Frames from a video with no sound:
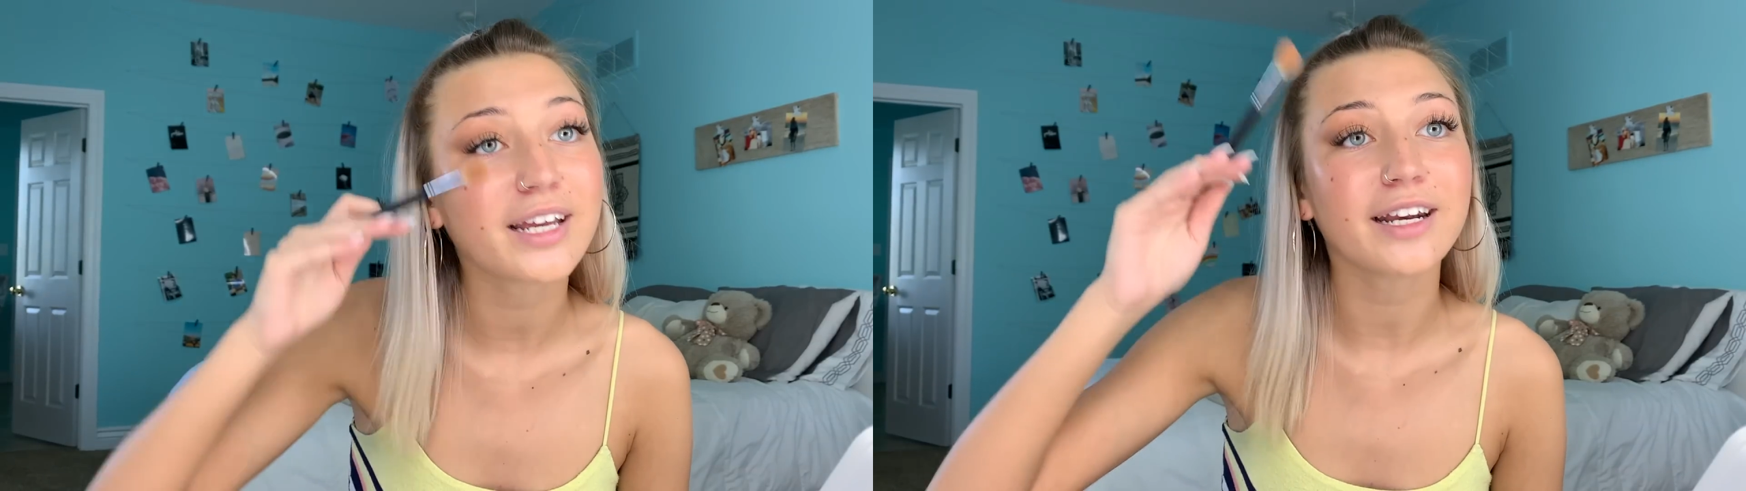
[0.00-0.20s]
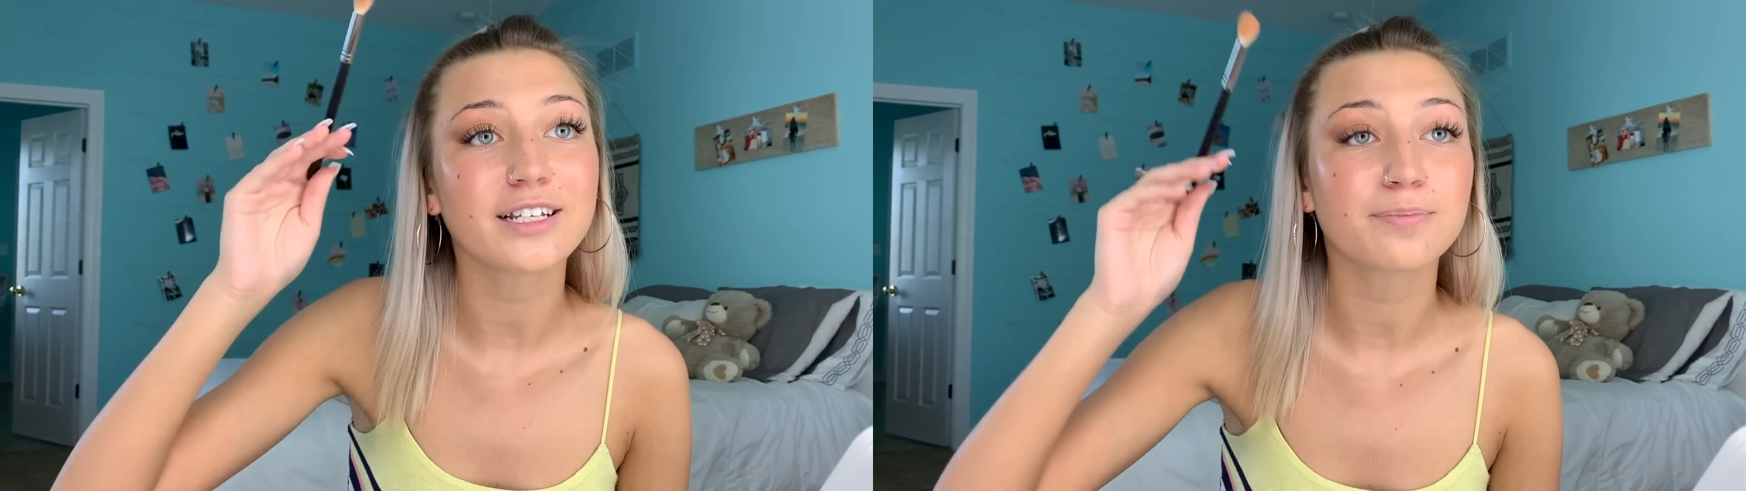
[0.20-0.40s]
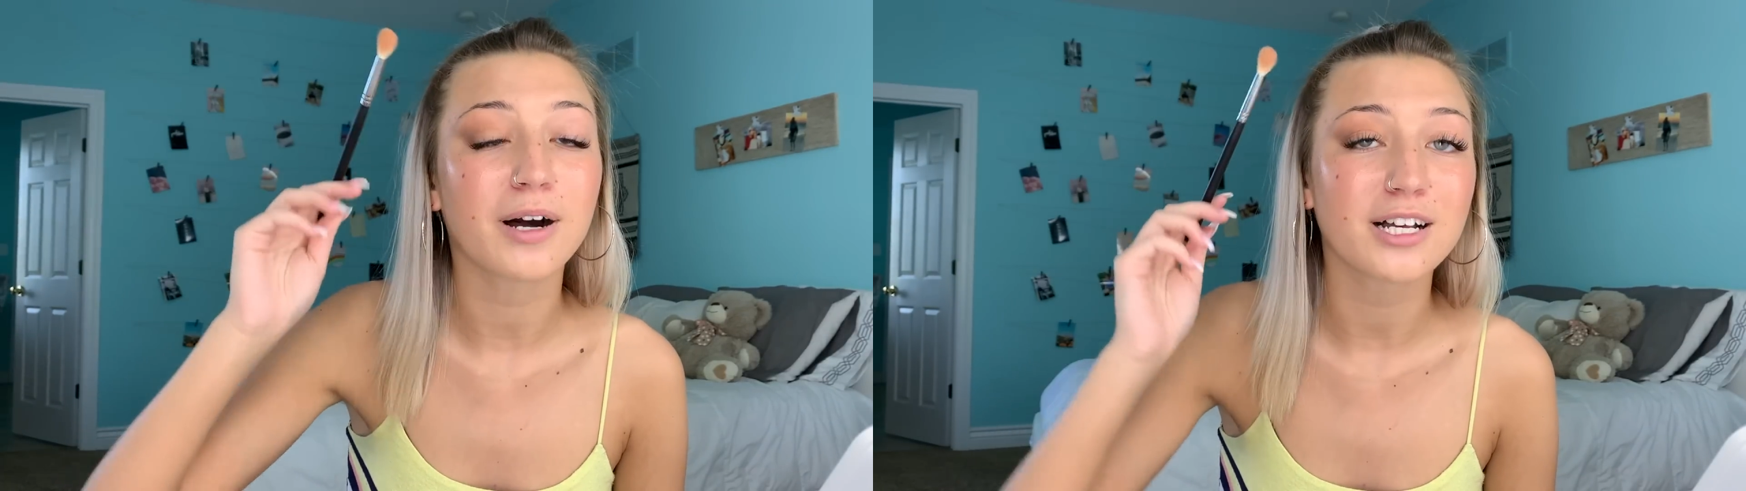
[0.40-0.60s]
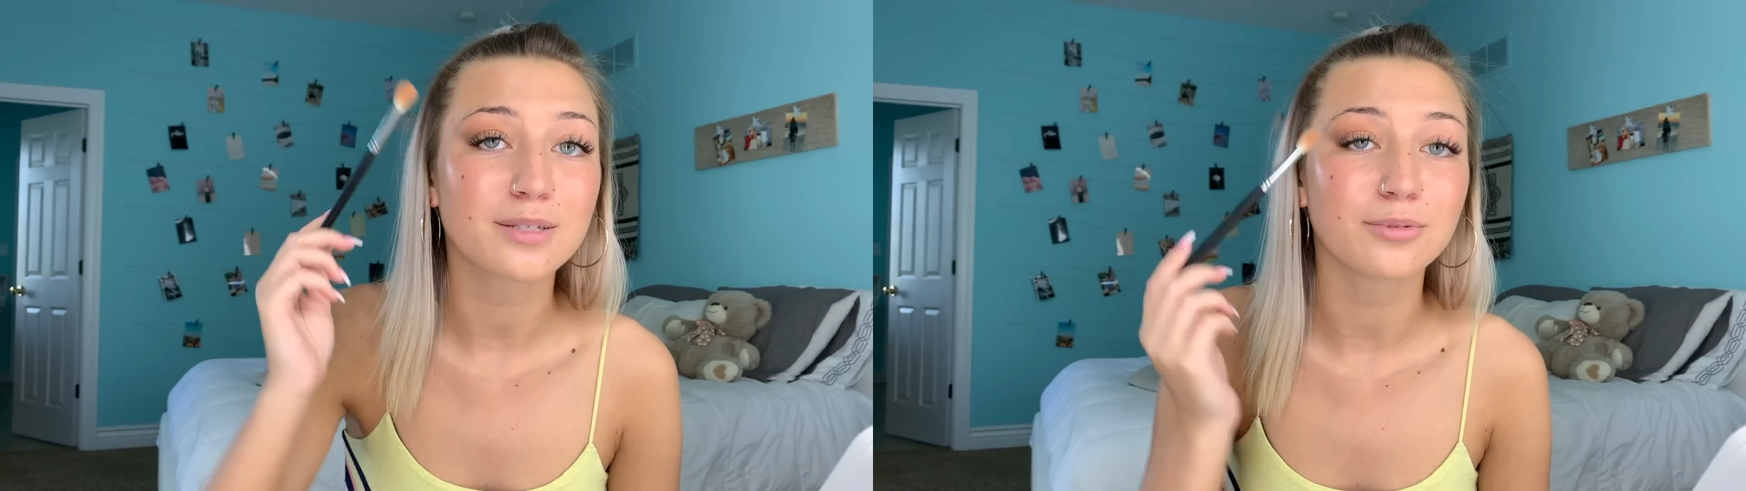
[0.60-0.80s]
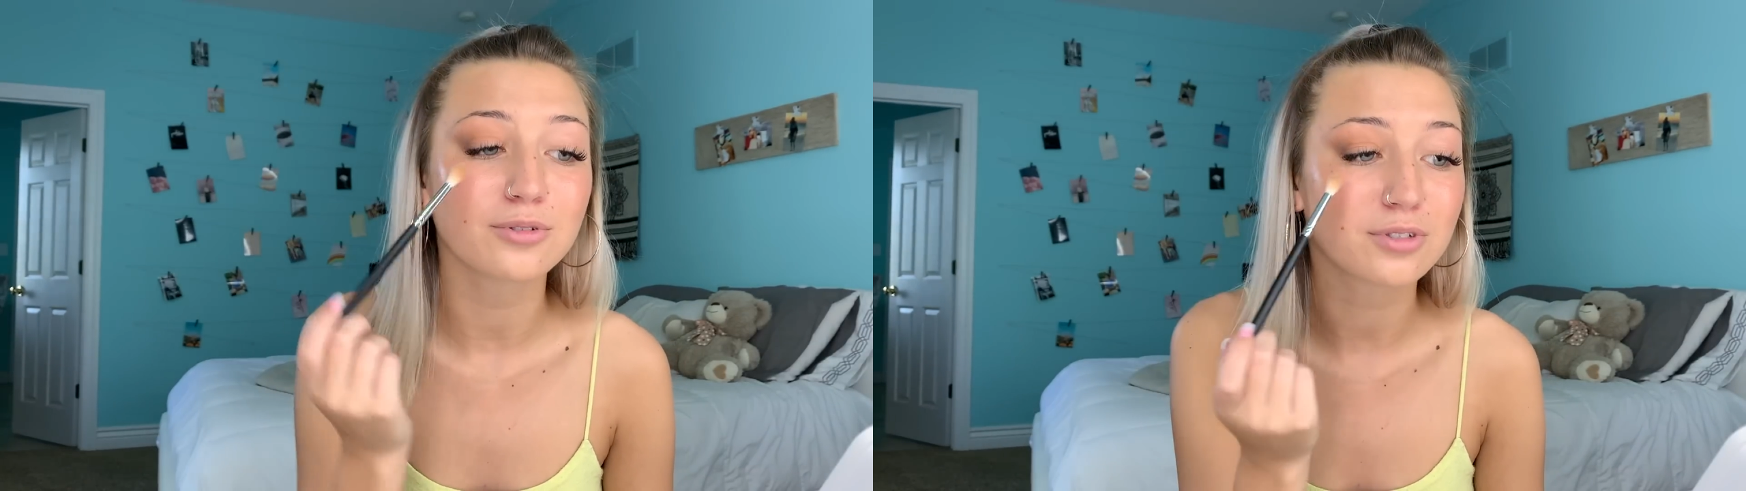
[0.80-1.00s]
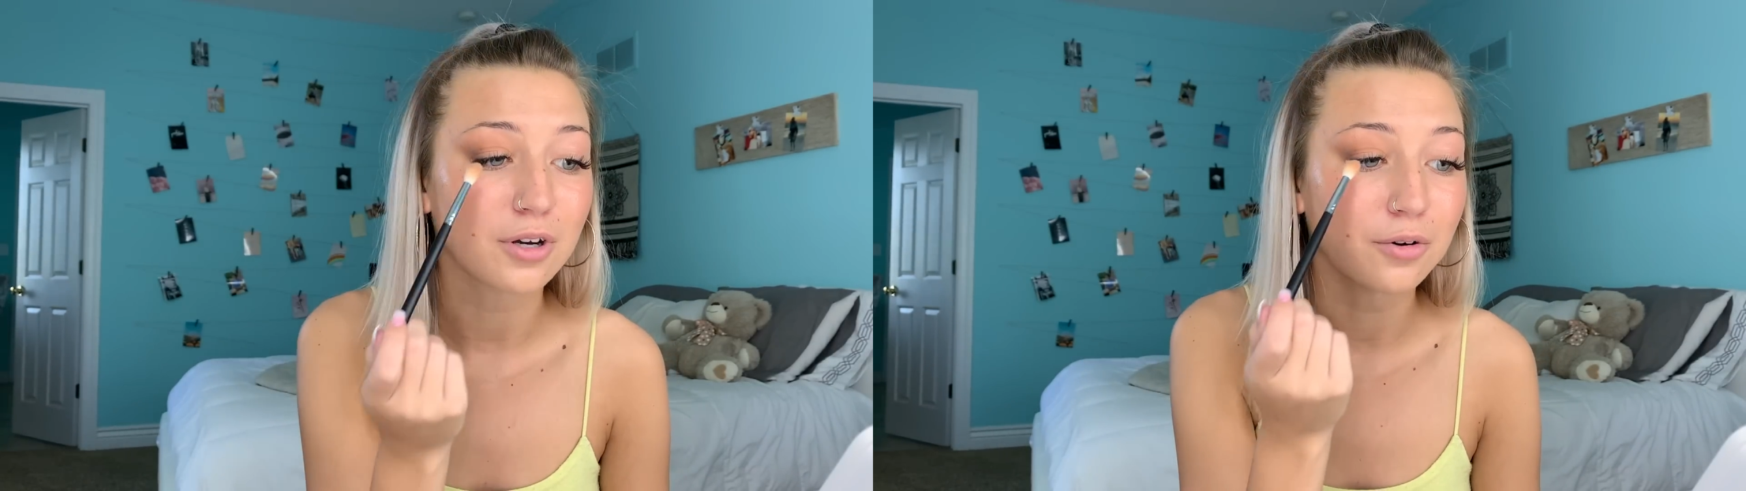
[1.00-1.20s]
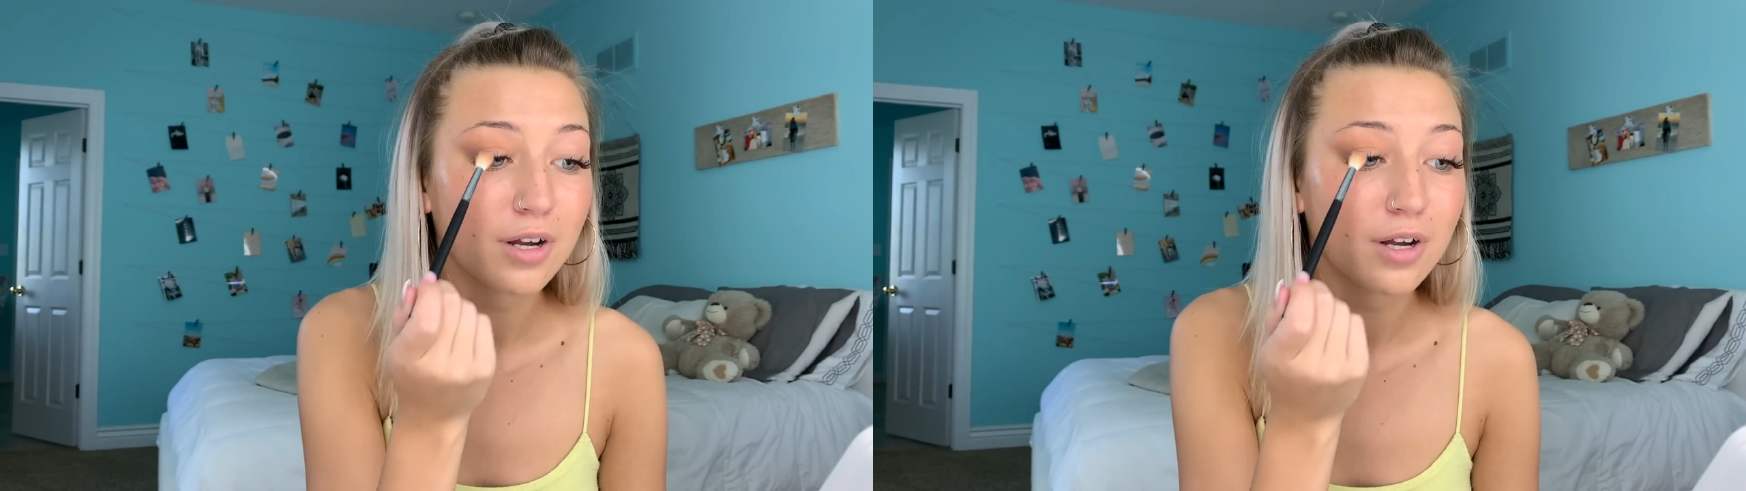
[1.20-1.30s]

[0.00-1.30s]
as possible. So